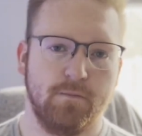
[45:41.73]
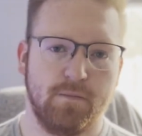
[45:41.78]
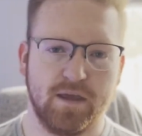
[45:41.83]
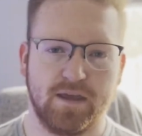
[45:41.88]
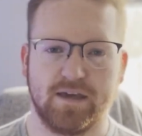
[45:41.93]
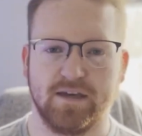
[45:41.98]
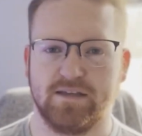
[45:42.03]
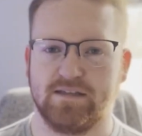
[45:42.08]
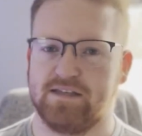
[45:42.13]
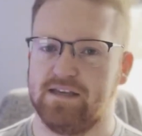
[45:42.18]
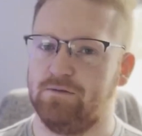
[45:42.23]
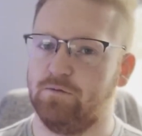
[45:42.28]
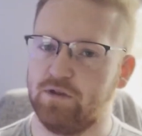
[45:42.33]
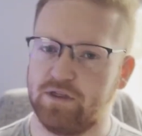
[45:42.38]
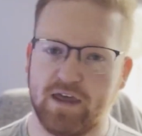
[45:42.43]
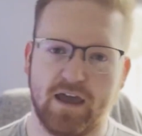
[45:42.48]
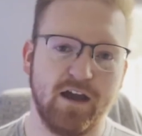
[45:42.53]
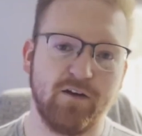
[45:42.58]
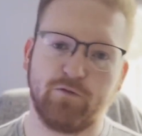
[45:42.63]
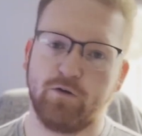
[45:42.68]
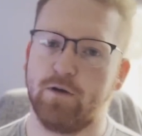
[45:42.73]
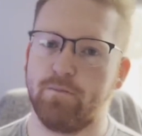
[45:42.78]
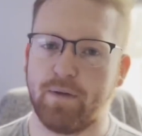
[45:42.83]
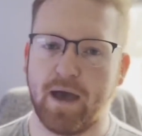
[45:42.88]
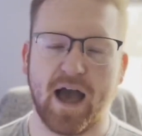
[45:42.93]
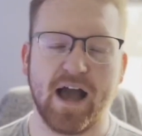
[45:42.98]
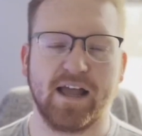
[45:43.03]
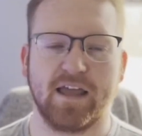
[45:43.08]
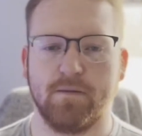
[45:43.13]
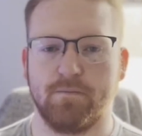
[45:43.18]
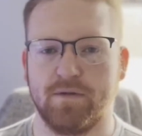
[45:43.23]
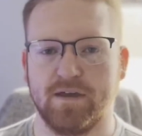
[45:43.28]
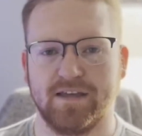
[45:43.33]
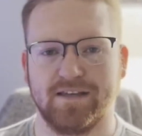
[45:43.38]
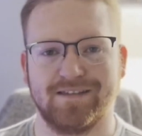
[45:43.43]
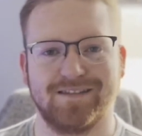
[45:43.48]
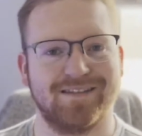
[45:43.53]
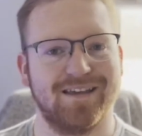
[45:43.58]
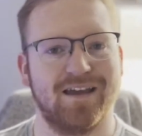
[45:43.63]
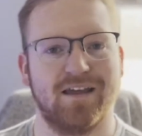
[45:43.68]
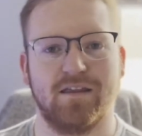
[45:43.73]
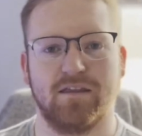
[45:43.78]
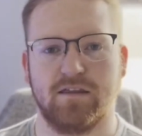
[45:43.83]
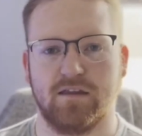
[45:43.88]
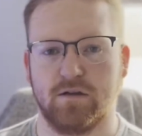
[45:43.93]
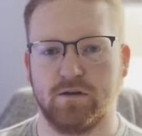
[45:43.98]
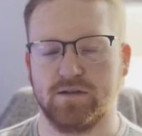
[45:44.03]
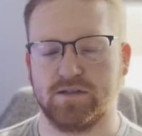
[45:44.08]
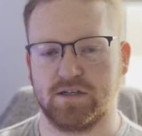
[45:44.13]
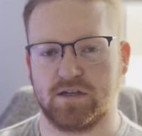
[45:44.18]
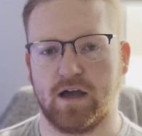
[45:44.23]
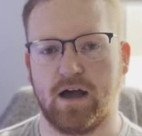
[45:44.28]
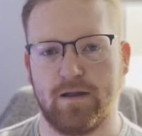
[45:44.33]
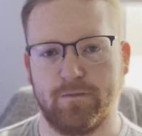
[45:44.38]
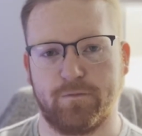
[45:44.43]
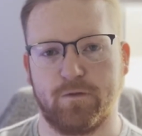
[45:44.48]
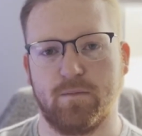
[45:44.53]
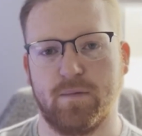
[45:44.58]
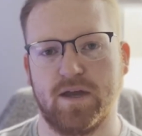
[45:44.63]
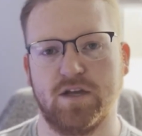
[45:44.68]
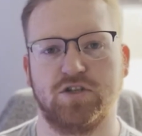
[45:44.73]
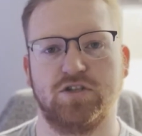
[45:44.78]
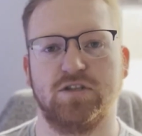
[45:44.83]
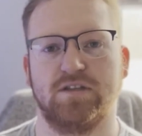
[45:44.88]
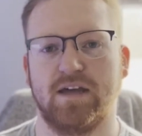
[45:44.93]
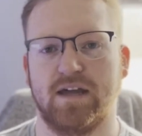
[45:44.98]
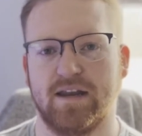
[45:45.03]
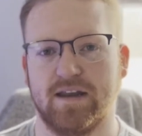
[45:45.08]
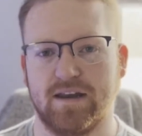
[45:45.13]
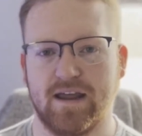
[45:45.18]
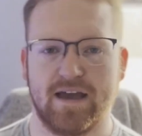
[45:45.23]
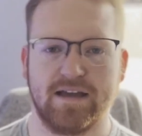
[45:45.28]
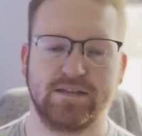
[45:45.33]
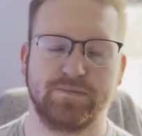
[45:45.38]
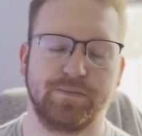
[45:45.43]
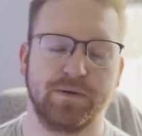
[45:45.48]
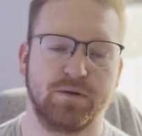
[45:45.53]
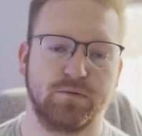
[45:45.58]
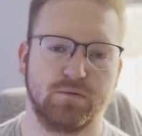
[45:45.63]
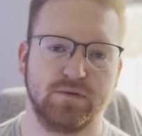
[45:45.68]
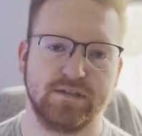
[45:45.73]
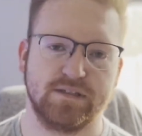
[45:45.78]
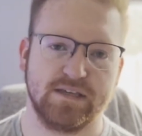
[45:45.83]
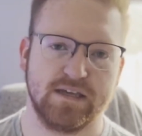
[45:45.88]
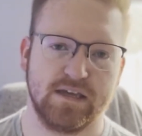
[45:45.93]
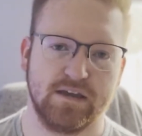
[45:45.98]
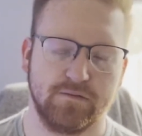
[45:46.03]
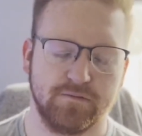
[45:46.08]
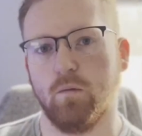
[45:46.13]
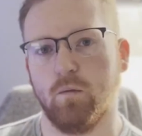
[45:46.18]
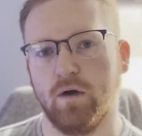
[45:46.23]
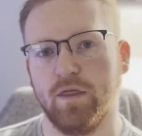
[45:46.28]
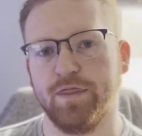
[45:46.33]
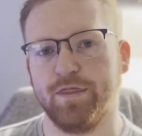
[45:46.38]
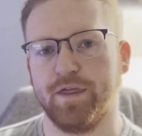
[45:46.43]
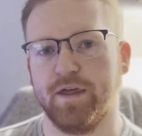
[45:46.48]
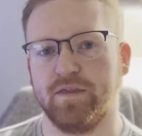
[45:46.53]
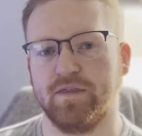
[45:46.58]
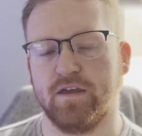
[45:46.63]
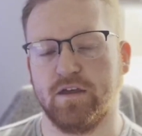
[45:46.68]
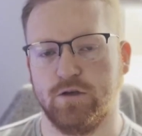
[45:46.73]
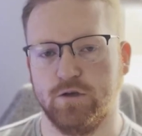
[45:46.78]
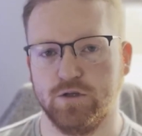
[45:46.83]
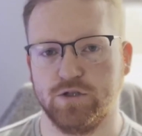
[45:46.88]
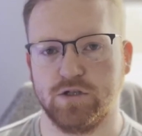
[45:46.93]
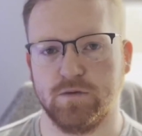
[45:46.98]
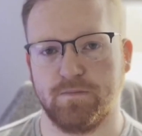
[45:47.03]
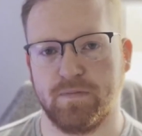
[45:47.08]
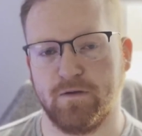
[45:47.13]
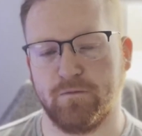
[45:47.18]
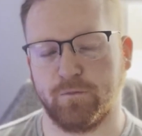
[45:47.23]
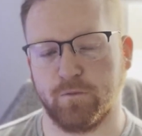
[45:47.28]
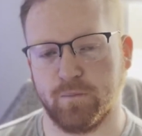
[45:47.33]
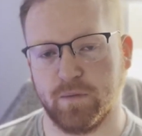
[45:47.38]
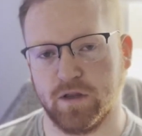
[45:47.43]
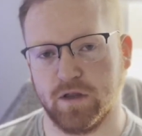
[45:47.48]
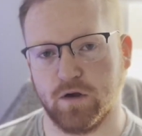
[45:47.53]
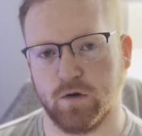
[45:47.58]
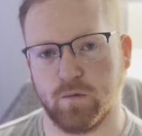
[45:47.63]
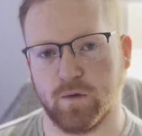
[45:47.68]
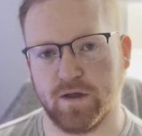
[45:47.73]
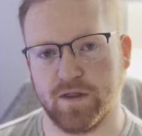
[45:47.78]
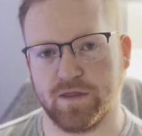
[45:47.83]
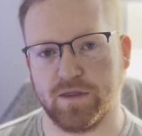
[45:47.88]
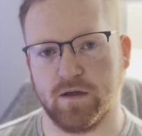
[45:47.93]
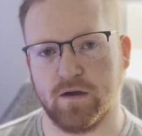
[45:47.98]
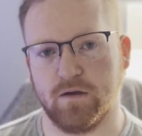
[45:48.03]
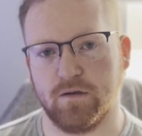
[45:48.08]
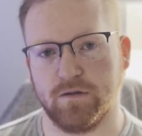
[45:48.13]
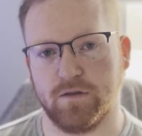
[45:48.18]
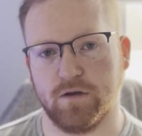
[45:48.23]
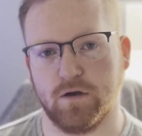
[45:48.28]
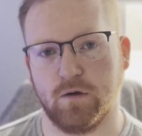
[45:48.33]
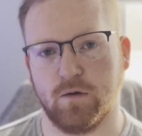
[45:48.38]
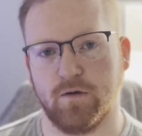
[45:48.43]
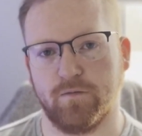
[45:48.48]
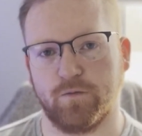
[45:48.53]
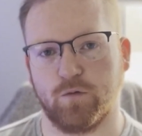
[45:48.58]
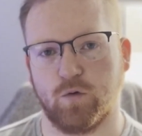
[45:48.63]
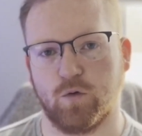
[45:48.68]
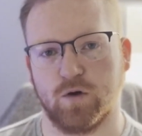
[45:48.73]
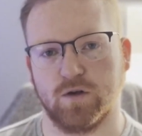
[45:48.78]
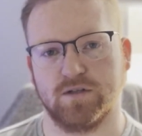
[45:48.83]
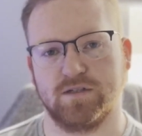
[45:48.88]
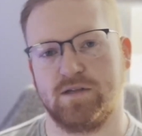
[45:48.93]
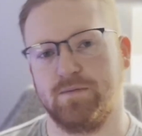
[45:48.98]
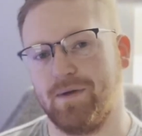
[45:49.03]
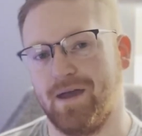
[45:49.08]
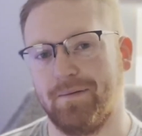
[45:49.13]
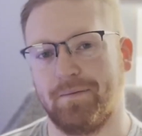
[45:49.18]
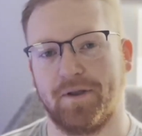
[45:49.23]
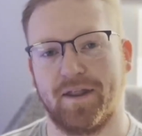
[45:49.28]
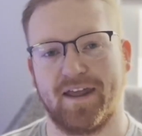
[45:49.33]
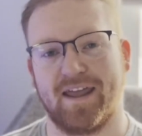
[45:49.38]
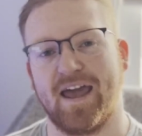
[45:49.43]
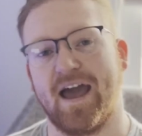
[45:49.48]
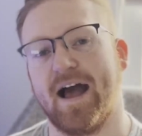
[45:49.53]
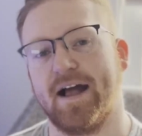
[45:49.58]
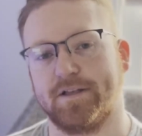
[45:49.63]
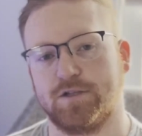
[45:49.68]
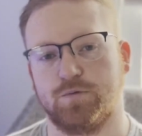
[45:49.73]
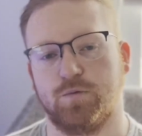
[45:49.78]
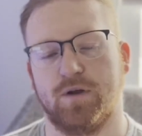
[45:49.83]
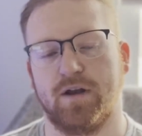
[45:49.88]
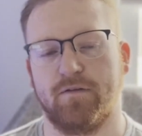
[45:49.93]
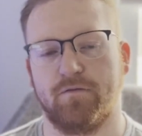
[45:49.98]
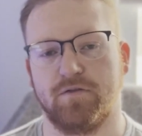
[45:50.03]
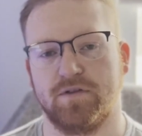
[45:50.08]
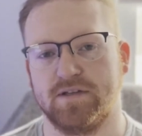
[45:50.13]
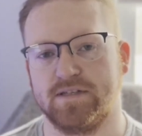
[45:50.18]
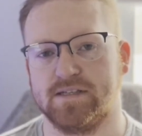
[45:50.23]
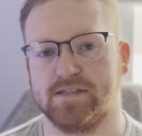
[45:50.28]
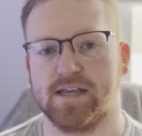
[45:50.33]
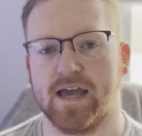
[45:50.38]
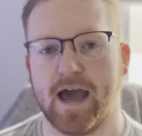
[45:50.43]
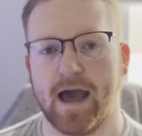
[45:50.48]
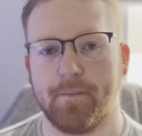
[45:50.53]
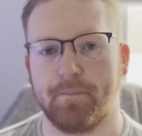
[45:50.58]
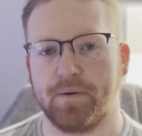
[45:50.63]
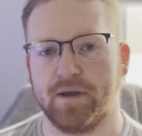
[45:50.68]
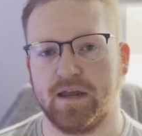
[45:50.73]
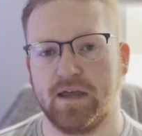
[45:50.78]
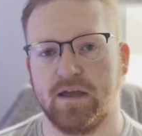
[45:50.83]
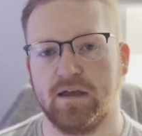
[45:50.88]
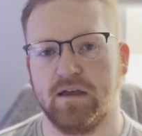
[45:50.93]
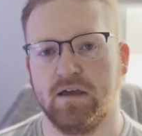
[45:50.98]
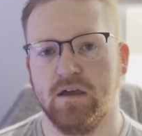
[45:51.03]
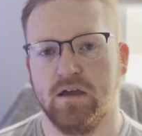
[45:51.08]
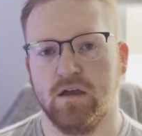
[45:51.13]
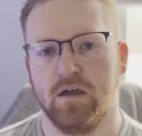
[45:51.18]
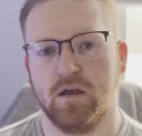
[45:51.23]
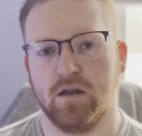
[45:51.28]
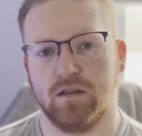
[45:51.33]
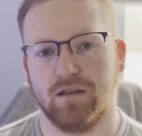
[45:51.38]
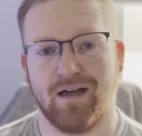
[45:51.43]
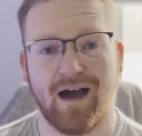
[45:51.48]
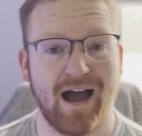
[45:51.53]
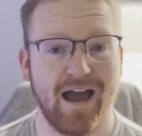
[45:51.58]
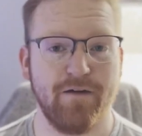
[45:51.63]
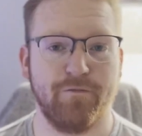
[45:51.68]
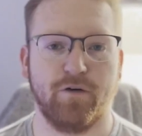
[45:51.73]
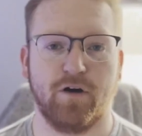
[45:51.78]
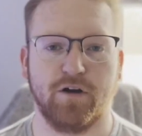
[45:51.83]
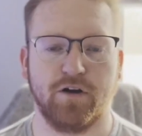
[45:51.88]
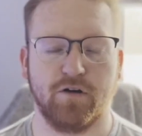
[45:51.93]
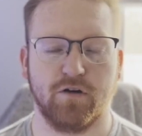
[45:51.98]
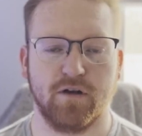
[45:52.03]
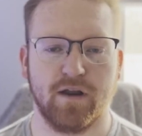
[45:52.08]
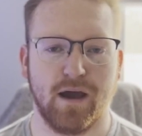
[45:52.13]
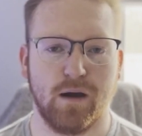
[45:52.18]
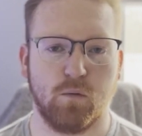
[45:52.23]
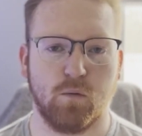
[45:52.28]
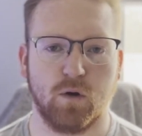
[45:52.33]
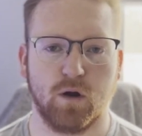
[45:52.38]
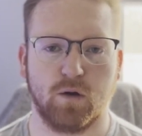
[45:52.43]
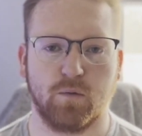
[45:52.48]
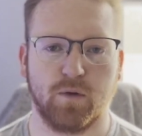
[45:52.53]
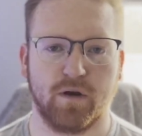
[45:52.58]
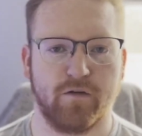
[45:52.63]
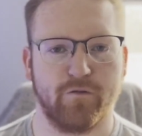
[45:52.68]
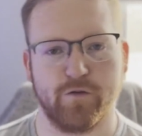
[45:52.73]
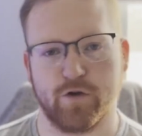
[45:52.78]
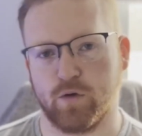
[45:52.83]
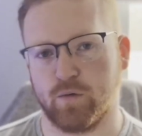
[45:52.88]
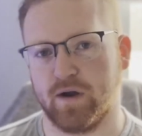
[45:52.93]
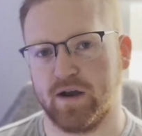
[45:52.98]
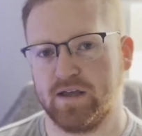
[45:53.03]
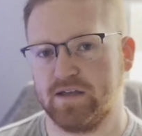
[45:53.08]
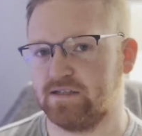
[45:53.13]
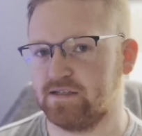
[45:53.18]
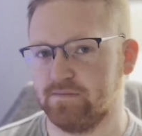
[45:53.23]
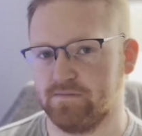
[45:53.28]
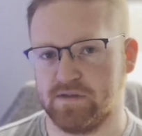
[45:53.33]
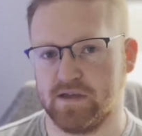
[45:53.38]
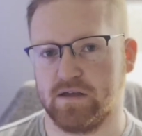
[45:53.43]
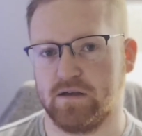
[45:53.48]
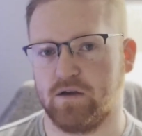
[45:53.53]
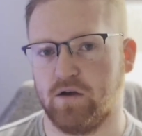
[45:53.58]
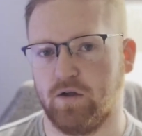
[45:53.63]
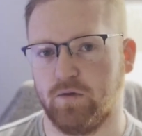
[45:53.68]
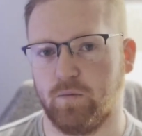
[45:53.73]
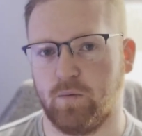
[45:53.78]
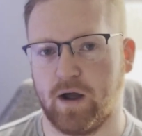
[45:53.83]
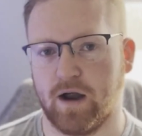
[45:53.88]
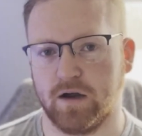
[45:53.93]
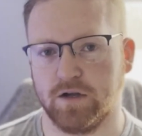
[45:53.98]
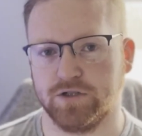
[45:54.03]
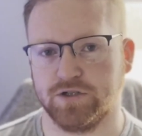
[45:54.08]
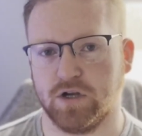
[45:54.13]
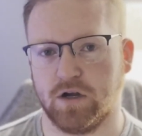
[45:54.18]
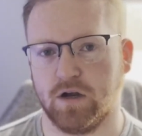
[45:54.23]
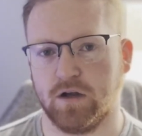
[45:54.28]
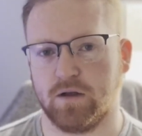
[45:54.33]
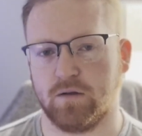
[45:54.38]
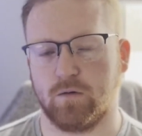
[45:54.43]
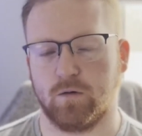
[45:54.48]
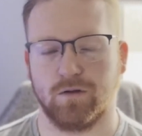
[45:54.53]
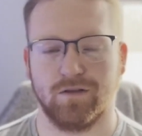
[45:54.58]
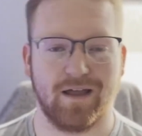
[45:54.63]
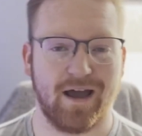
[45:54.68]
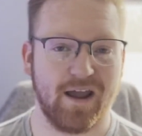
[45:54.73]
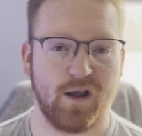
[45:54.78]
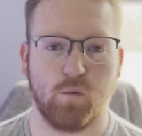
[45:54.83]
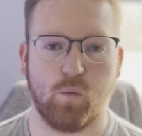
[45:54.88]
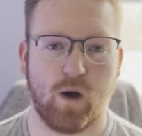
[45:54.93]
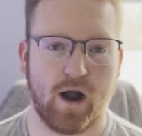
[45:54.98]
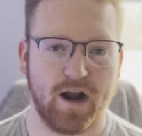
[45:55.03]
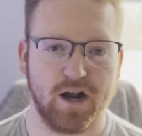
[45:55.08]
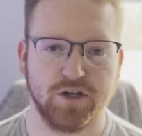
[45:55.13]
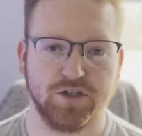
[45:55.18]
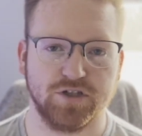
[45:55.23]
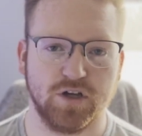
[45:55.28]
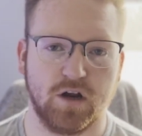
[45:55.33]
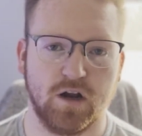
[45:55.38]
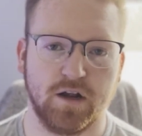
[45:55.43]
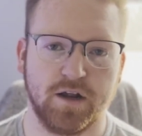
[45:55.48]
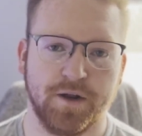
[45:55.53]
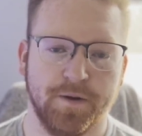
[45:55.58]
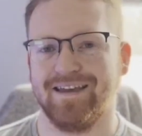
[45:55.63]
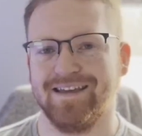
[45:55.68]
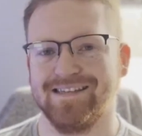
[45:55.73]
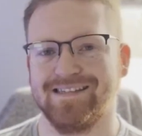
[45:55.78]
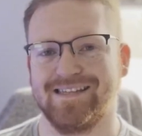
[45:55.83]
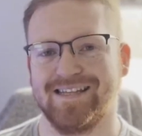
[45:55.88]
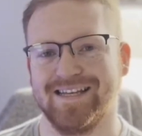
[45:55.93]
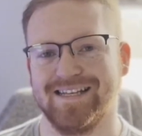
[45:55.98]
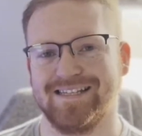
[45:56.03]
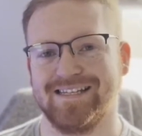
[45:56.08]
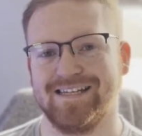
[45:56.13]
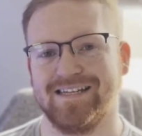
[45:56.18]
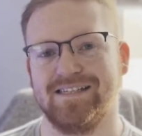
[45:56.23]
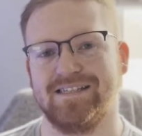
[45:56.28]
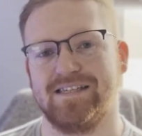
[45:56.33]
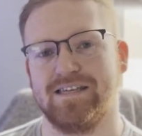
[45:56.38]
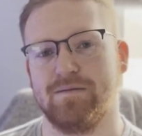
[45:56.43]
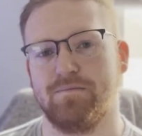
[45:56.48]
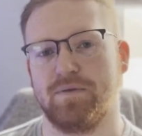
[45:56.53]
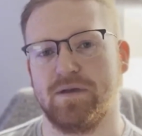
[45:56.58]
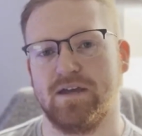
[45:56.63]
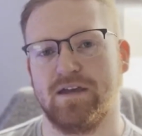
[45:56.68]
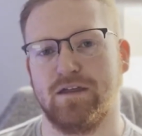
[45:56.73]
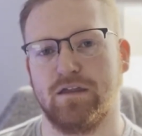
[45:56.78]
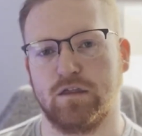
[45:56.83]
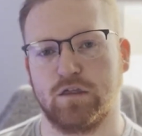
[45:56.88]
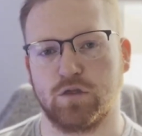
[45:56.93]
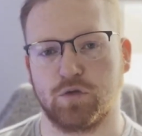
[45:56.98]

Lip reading: because with every packet being sent, there is a confirmation that it has been received. One thing that you should be familiar with, though, of course, to be able to catch whenever this is happening live on your network, whenever you're running something called Wireshark or like Wireshark, is the TCP